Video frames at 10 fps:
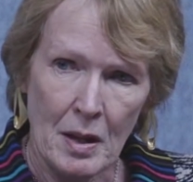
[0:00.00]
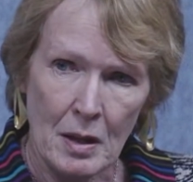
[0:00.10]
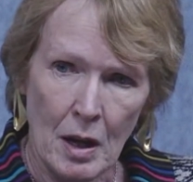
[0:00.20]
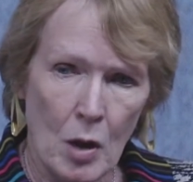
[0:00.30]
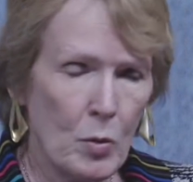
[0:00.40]

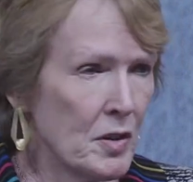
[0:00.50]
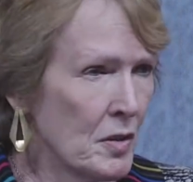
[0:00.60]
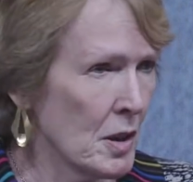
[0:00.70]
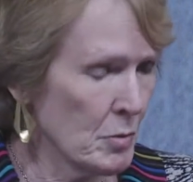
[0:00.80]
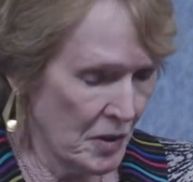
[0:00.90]
Are we
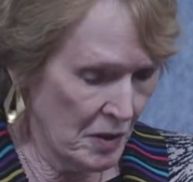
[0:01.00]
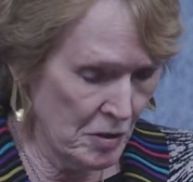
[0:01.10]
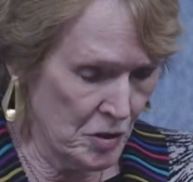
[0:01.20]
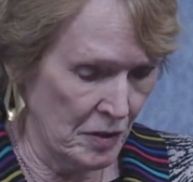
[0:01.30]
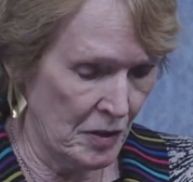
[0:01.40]
seeing a
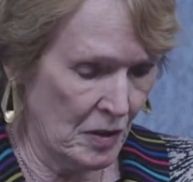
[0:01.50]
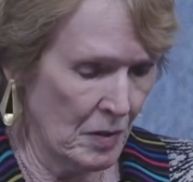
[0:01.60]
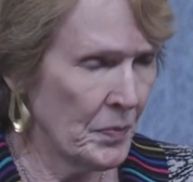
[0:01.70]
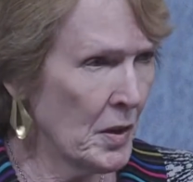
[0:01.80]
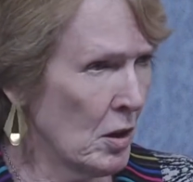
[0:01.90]
resurgence
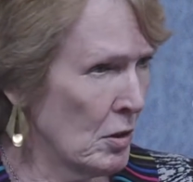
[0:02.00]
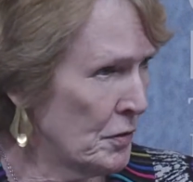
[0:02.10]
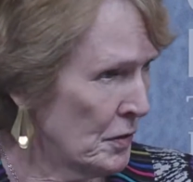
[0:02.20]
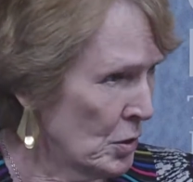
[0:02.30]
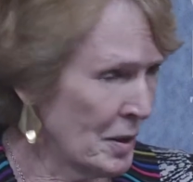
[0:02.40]
of
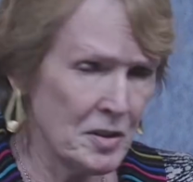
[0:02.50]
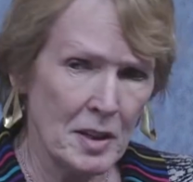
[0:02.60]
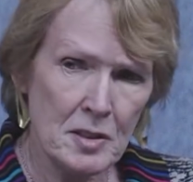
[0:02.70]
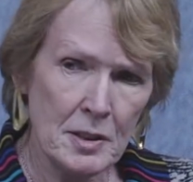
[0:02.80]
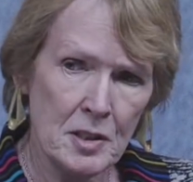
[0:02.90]
US
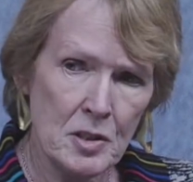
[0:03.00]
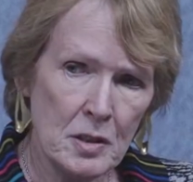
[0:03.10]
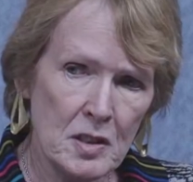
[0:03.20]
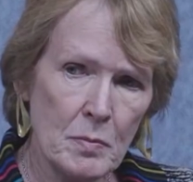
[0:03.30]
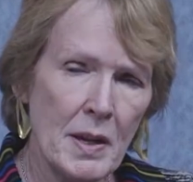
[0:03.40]
isolationism?